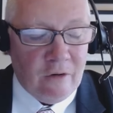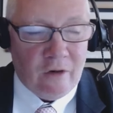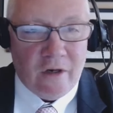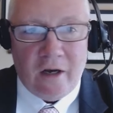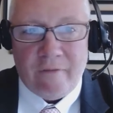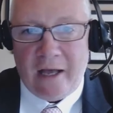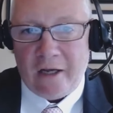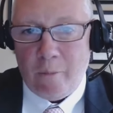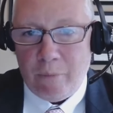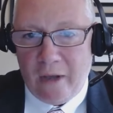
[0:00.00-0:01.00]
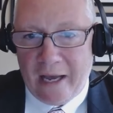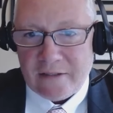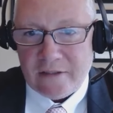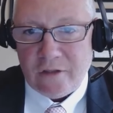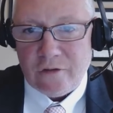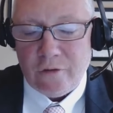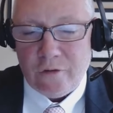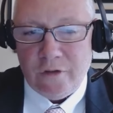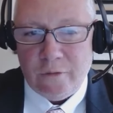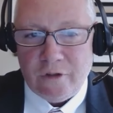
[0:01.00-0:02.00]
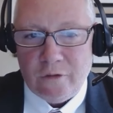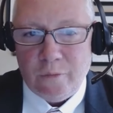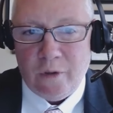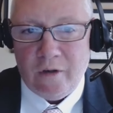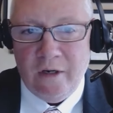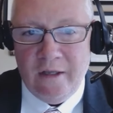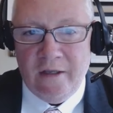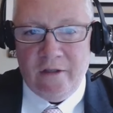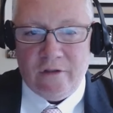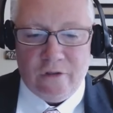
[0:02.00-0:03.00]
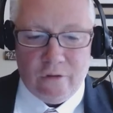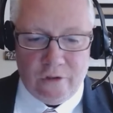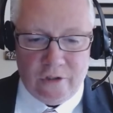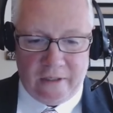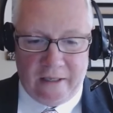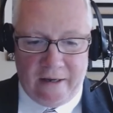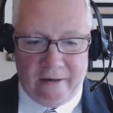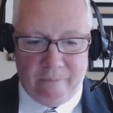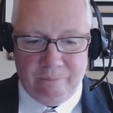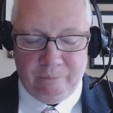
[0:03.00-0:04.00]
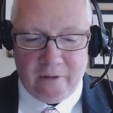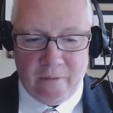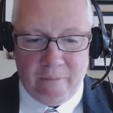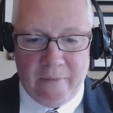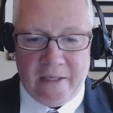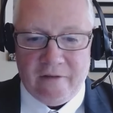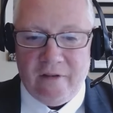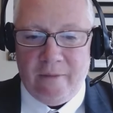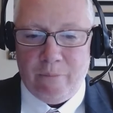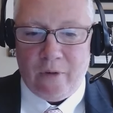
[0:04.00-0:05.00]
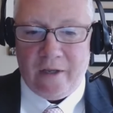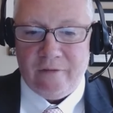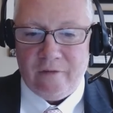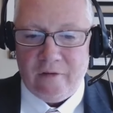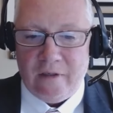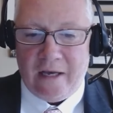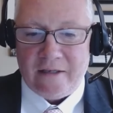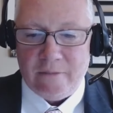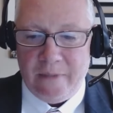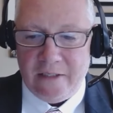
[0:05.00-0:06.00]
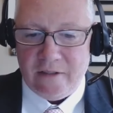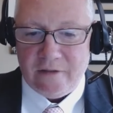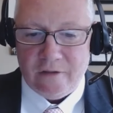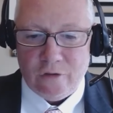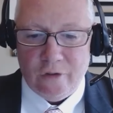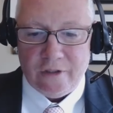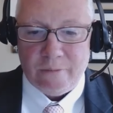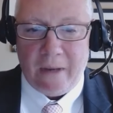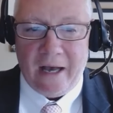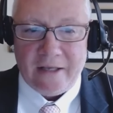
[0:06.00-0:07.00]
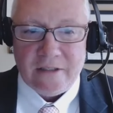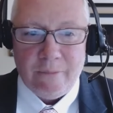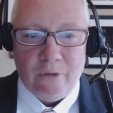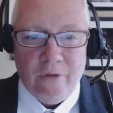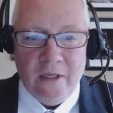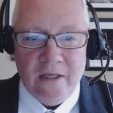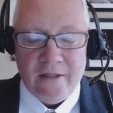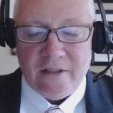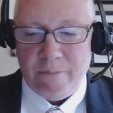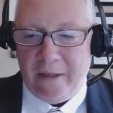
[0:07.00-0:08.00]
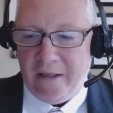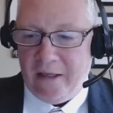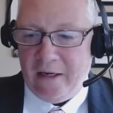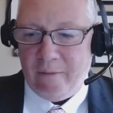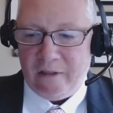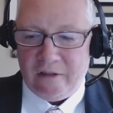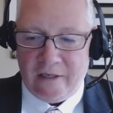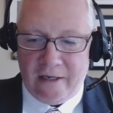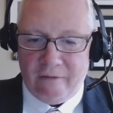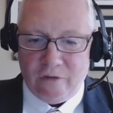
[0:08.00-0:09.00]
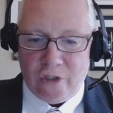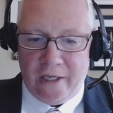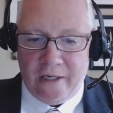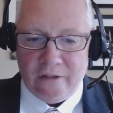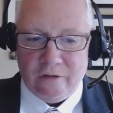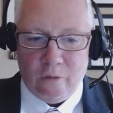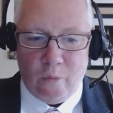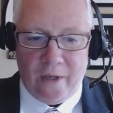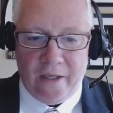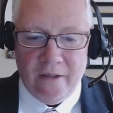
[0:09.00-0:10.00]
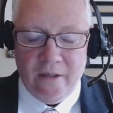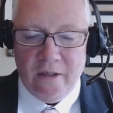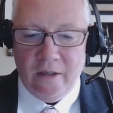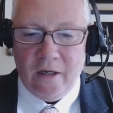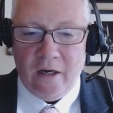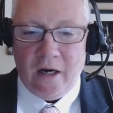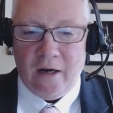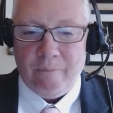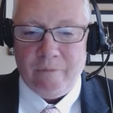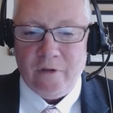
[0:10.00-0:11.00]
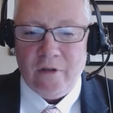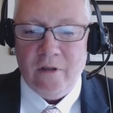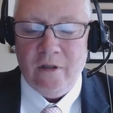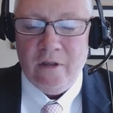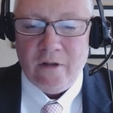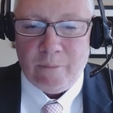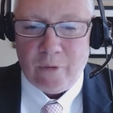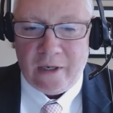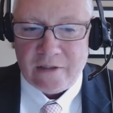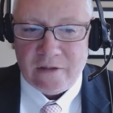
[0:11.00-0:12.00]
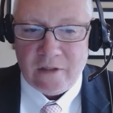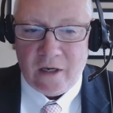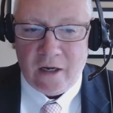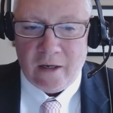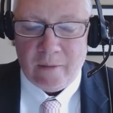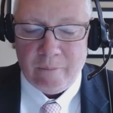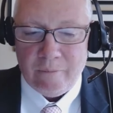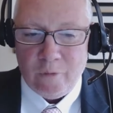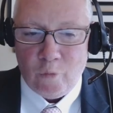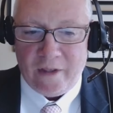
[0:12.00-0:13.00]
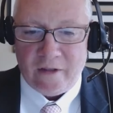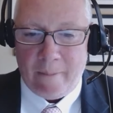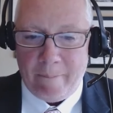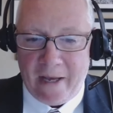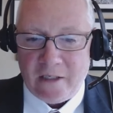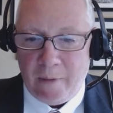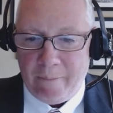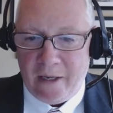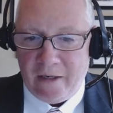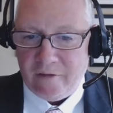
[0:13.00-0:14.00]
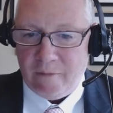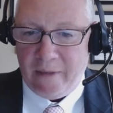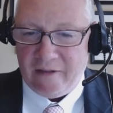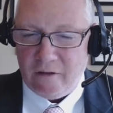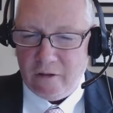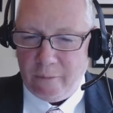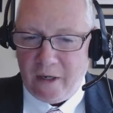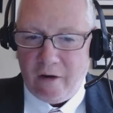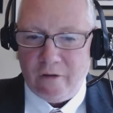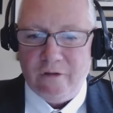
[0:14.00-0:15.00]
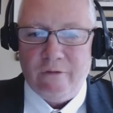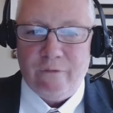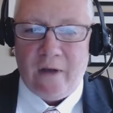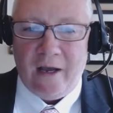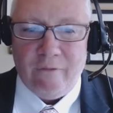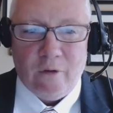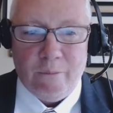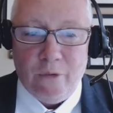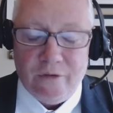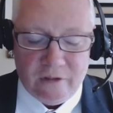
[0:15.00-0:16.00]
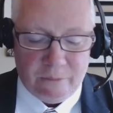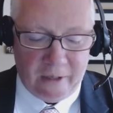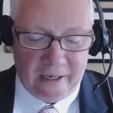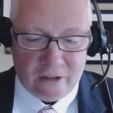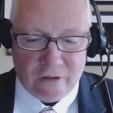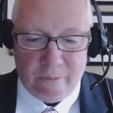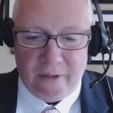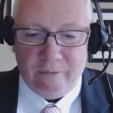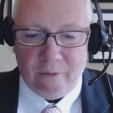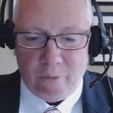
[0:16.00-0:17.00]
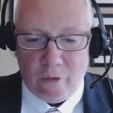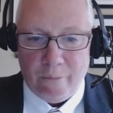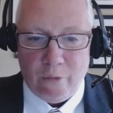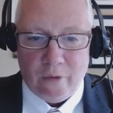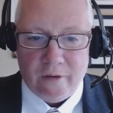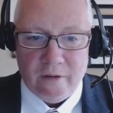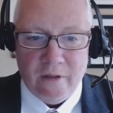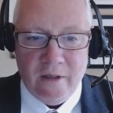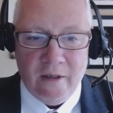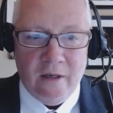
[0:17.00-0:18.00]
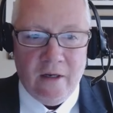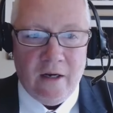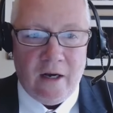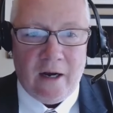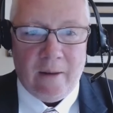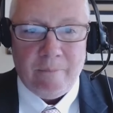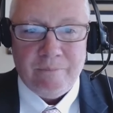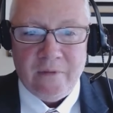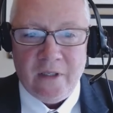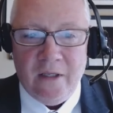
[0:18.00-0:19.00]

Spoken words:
era of oncoplastic surgeries, which is where the surgeon kind of makes the breast cosmesis as good as possible, and it kind of changes the way the breast, way the lumpectomy bed is, and makes it a little bit harder to define for a boost. This might actually be even more important. And